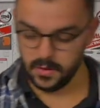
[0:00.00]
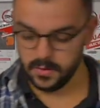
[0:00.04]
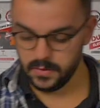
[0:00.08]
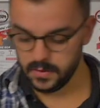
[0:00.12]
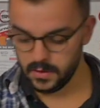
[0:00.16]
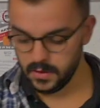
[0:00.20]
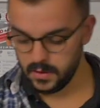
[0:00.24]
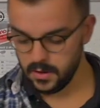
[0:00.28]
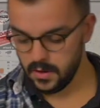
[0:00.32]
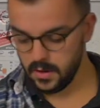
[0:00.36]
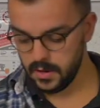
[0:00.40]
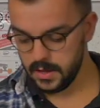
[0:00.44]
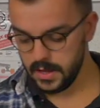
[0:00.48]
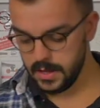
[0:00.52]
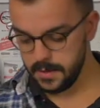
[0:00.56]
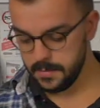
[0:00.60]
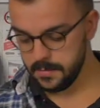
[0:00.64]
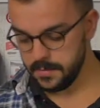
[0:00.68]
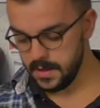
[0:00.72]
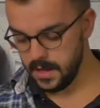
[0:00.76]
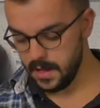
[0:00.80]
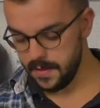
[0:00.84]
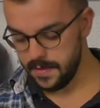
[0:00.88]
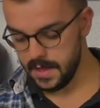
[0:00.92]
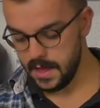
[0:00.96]
on securely,
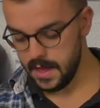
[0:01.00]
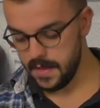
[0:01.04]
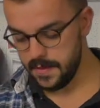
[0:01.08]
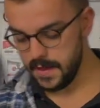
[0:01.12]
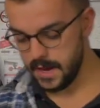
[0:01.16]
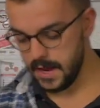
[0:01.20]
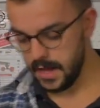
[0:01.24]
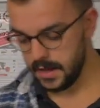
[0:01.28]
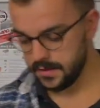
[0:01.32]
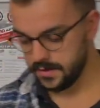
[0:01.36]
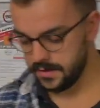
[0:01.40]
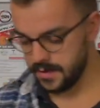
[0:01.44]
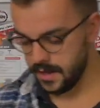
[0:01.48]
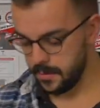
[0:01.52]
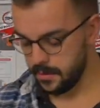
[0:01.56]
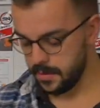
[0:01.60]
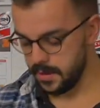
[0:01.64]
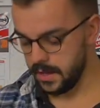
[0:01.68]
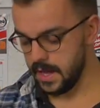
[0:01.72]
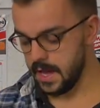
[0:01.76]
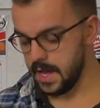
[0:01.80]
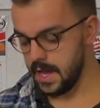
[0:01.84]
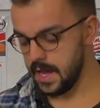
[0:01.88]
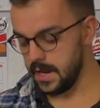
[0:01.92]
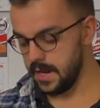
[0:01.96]
and then the next step
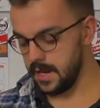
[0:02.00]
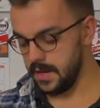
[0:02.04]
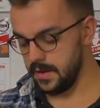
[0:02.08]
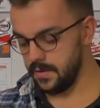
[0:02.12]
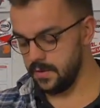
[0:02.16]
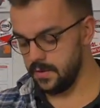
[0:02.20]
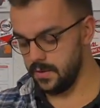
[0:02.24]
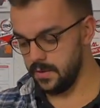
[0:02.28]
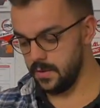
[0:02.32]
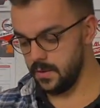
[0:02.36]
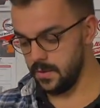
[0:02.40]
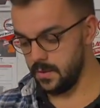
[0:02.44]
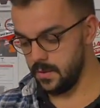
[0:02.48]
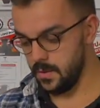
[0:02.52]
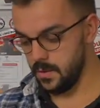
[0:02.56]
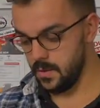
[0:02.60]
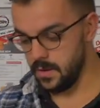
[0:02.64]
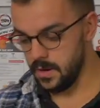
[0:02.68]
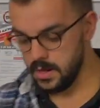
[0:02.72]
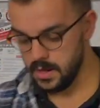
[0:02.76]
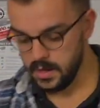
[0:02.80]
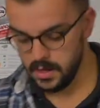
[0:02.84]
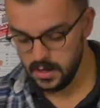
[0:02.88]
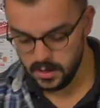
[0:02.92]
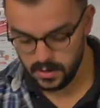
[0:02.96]
again is
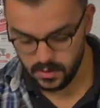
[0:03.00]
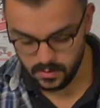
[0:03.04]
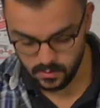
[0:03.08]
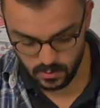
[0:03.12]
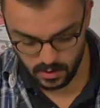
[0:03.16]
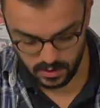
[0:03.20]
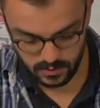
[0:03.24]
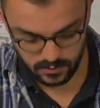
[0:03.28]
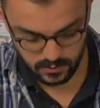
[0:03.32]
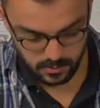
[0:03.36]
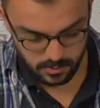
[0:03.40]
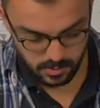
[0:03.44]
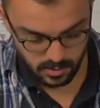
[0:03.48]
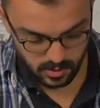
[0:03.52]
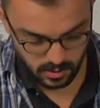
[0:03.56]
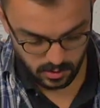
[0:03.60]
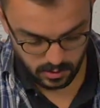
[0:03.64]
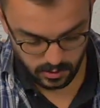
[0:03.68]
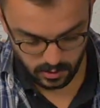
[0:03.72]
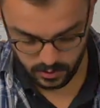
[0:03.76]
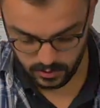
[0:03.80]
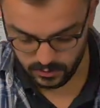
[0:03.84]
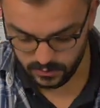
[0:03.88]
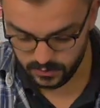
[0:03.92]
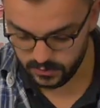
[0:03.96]
to rest the board
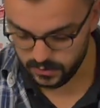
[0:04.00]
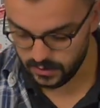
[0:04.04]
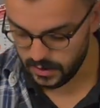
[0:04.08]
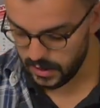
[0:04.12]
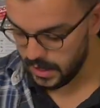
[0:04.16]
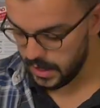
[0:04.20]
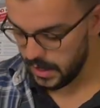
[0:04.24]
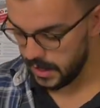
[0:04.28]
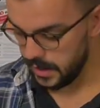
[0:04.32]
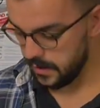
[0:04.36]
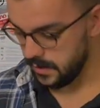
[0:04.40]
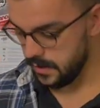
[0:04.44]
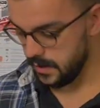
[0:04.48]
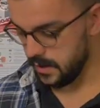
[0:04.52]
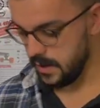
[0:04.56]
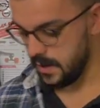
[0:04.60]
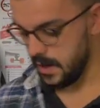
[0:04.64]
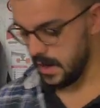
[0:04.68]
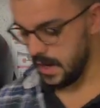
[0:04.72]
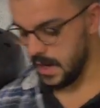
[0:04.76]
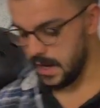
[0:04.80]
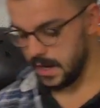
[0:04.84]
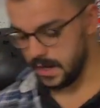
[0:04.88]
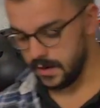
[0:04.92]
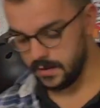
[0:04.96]
on its side
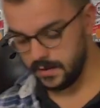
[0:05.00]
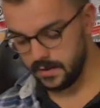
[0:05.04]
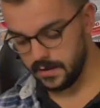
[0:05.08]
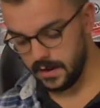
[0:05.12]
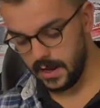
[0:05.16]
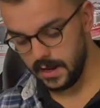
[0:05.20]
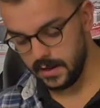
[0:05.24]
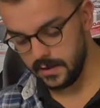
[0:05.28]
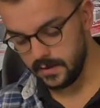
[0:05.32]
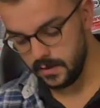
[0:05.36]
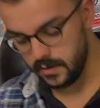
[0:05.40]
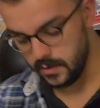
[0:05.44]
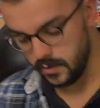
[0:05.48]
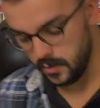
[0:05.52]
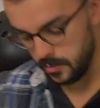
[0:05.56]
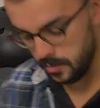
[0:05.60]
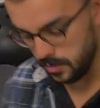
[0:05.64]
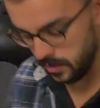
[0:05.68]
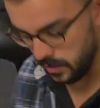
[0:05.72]
and tighten up